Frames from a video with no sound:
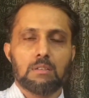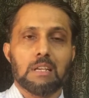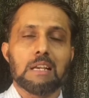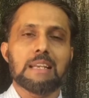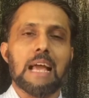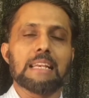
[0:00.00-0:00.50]

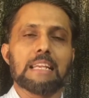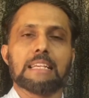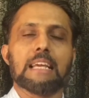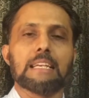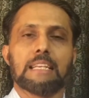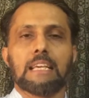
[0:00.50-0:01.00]
Till
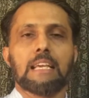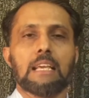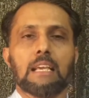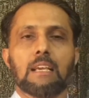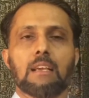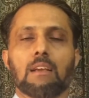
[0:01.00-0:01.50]

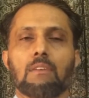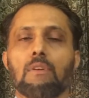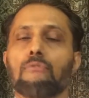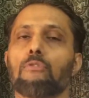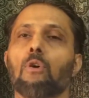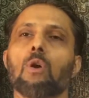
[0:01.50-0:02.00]
1990,
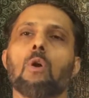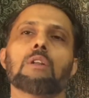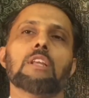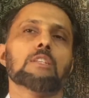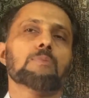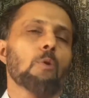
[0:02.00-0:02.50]
we
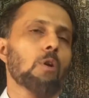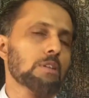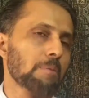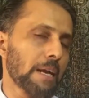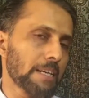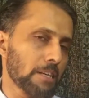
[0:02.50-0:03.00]
followed these
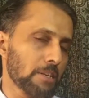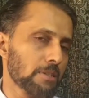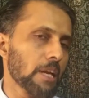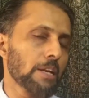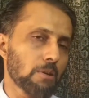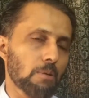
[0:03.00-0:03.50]
policy
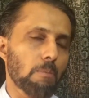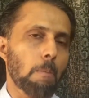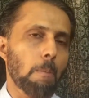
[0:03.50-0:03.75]
matters and all.